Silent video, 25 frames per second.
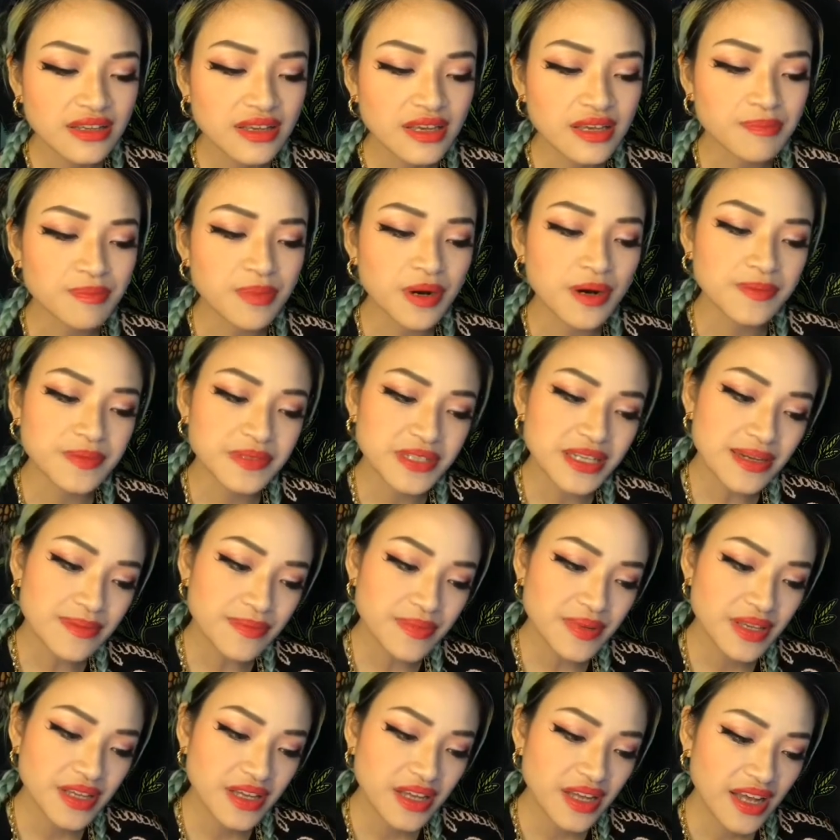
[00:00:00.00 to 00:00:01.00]
it pops up
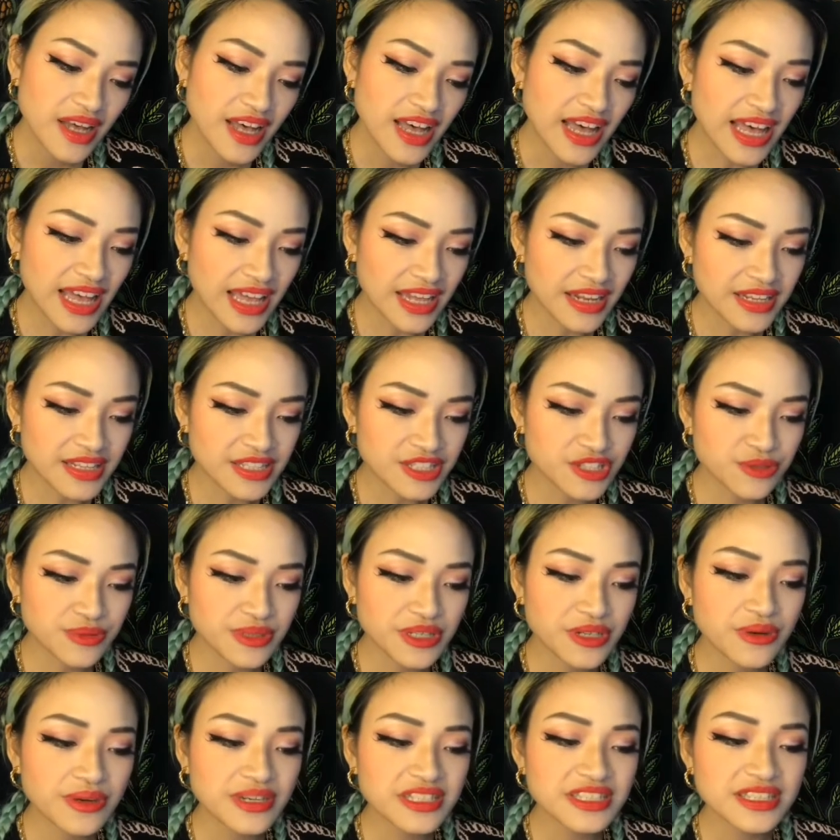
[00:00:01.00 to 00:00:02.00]
and it's
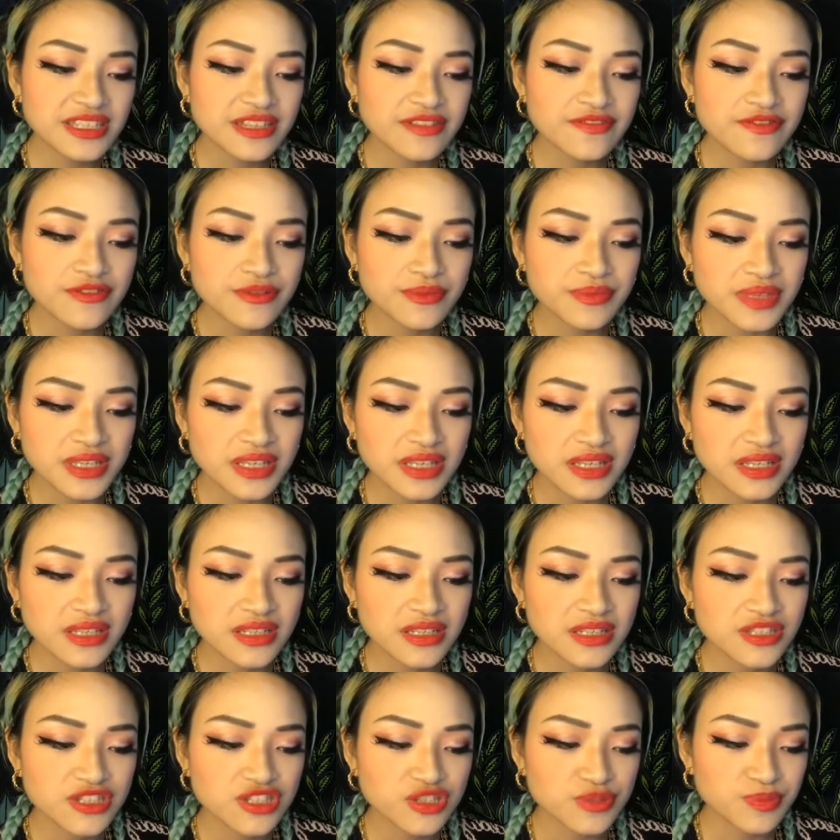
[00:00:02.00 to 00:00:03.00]
requesting for me
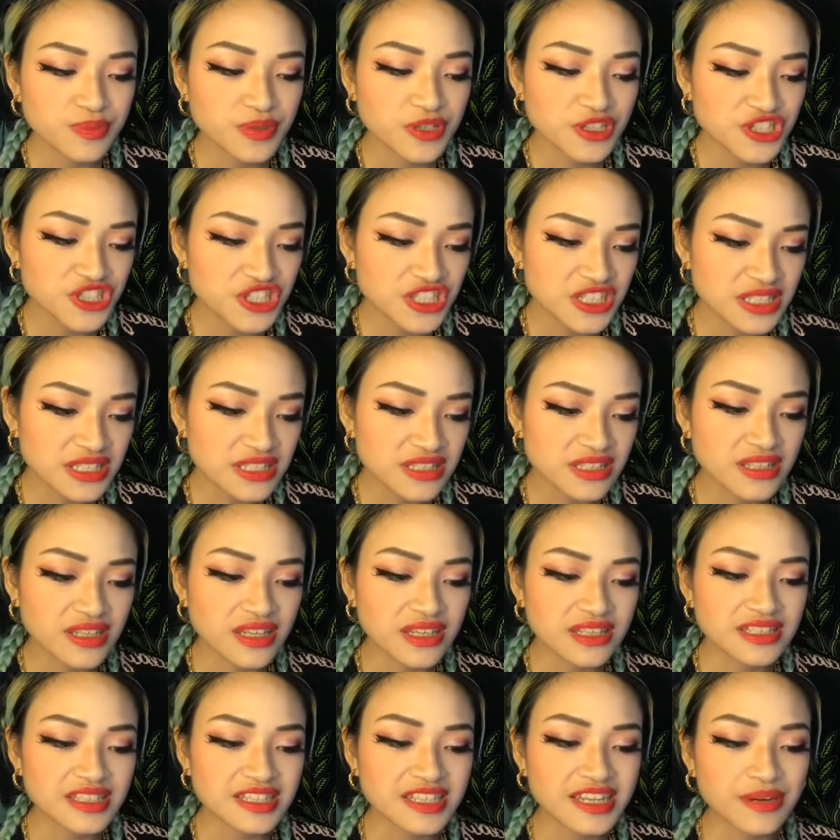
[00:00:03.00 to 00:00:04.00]
to purchase the
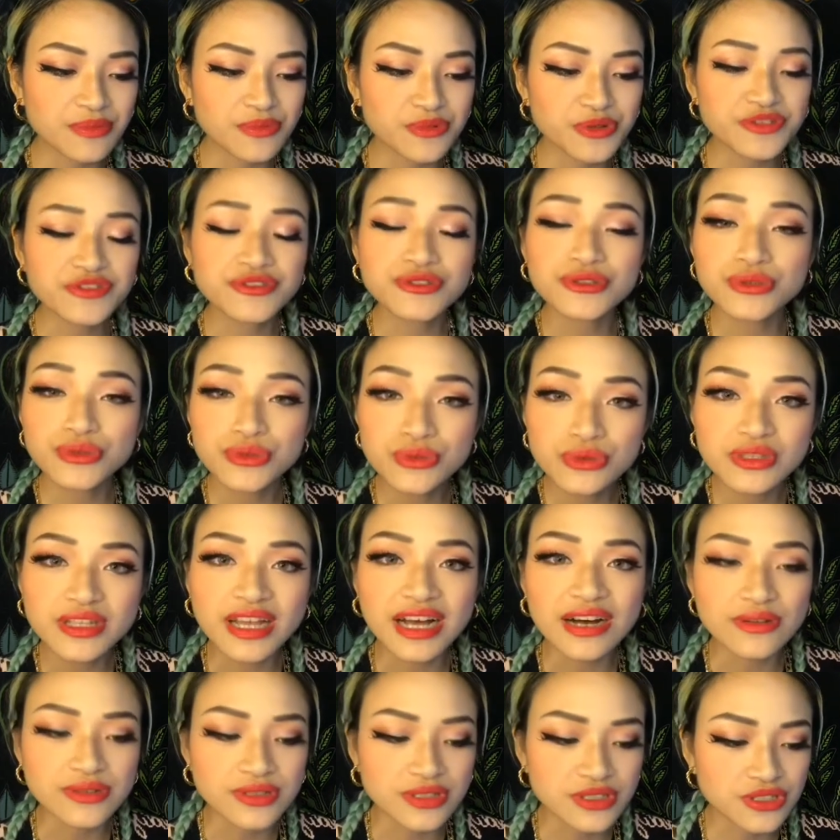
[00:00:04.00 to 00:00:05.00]
next step with
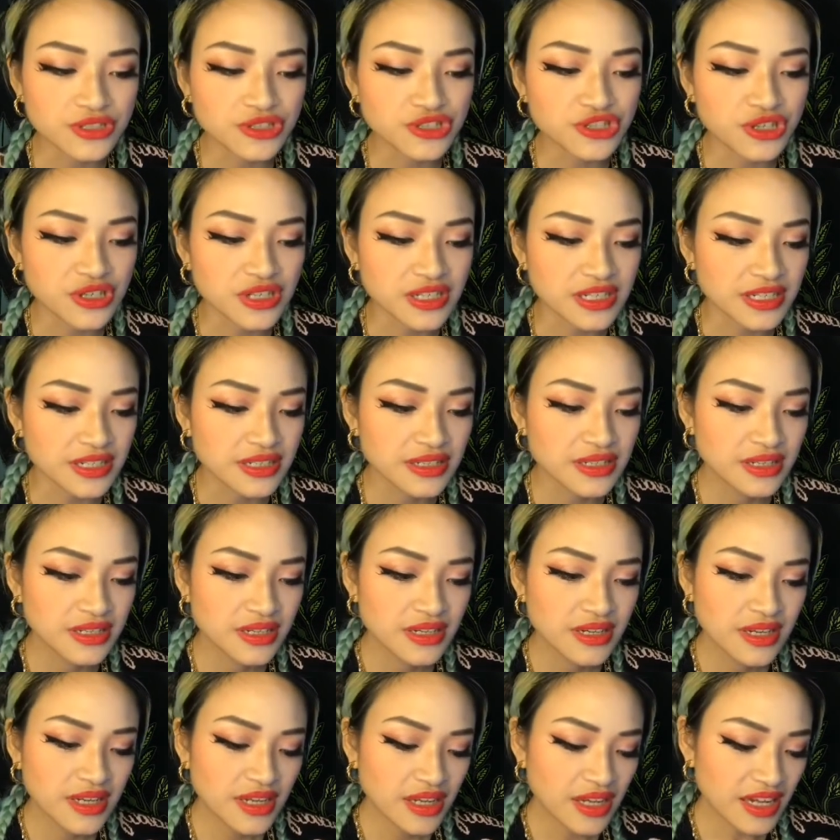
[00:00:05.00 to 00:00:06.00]
2,000 Tron.
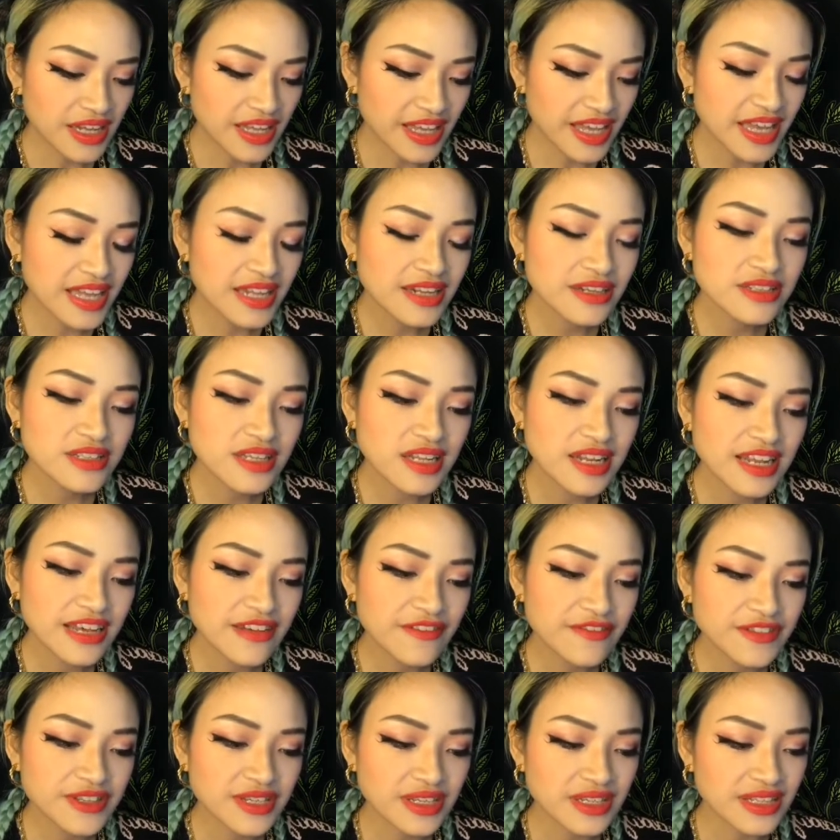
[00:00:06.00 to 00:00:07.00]
Again, on the
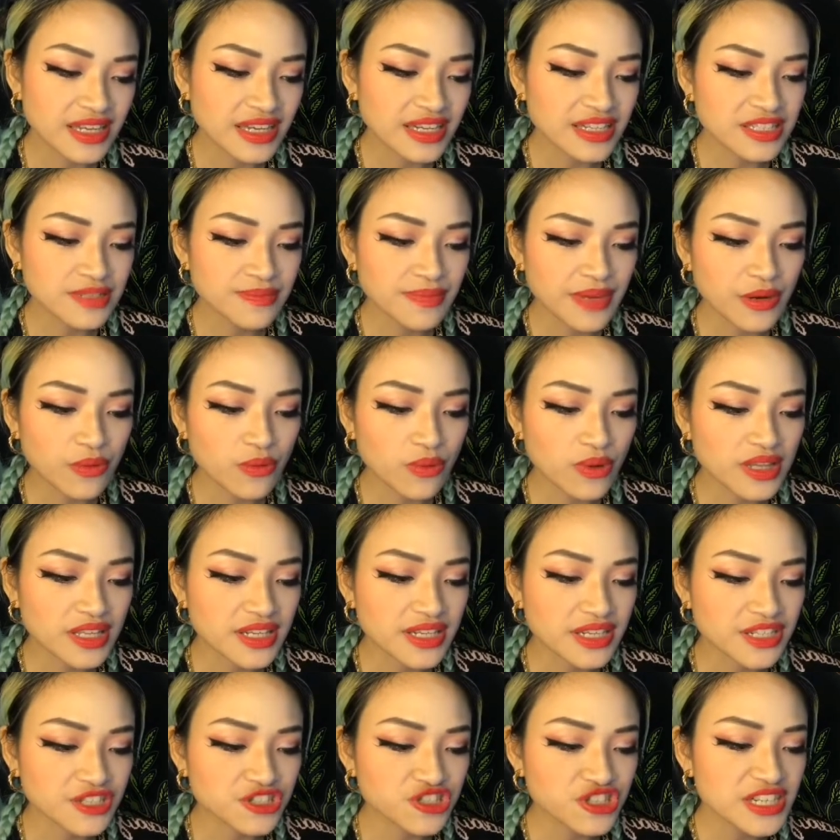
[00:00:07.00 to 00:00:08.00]
left, that is my
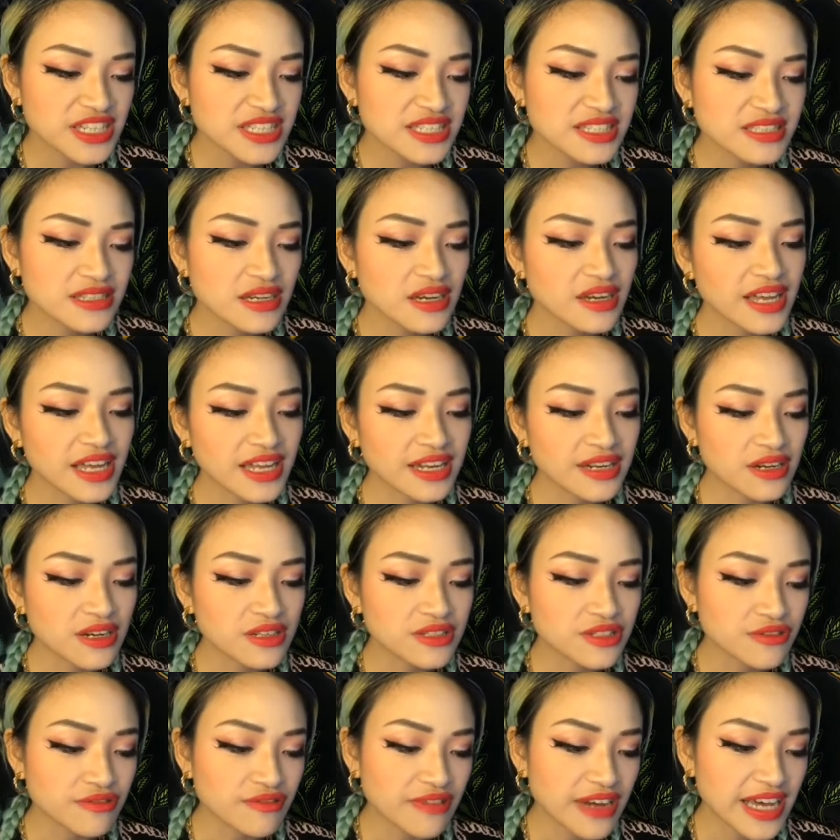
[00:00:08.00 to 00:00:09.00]
wallet address, and on
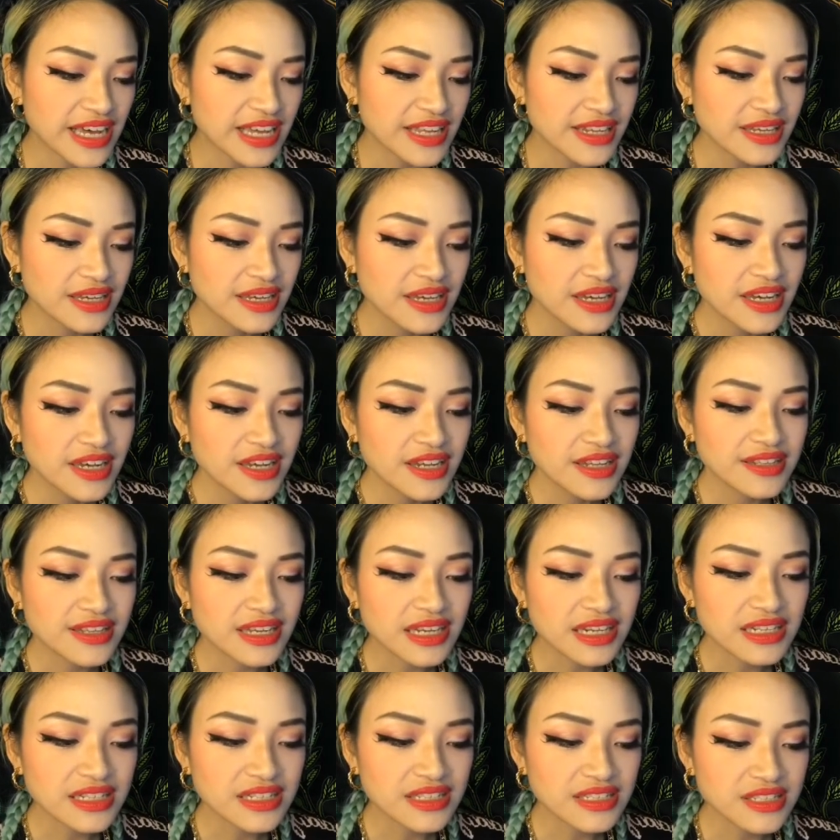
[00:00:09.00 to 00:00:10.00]
the right,
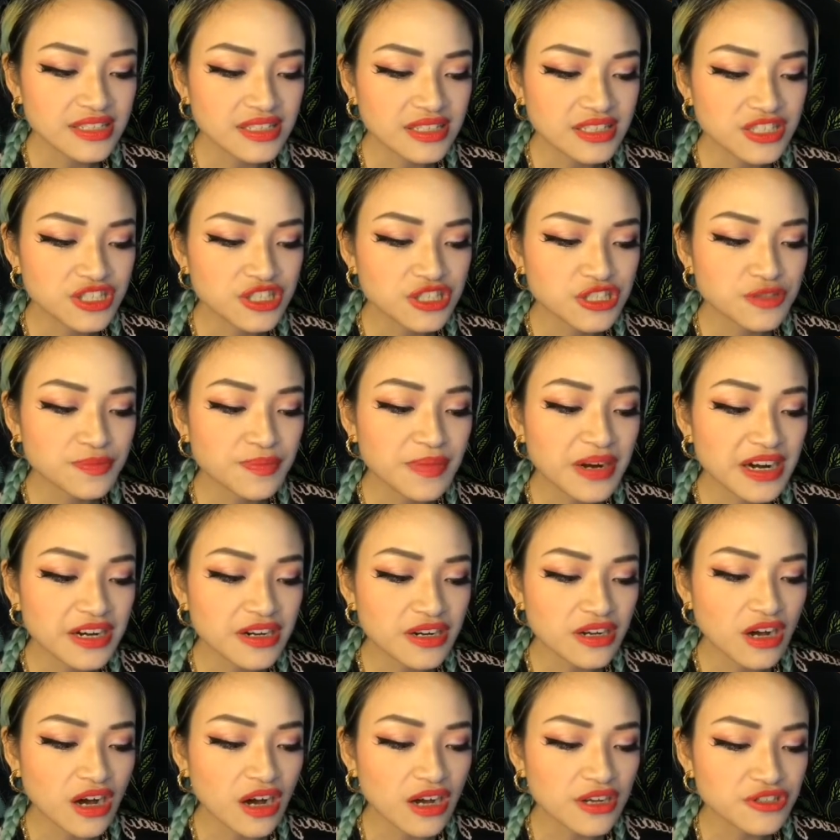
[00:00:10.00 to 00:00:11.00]
that is the smart
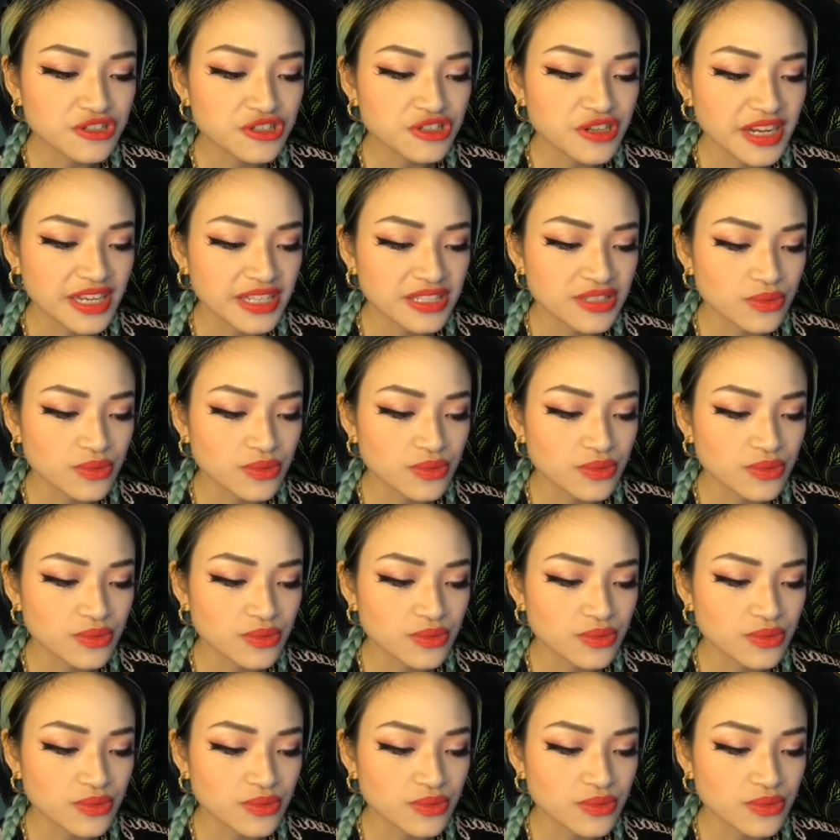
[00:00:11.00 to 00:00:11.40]
contract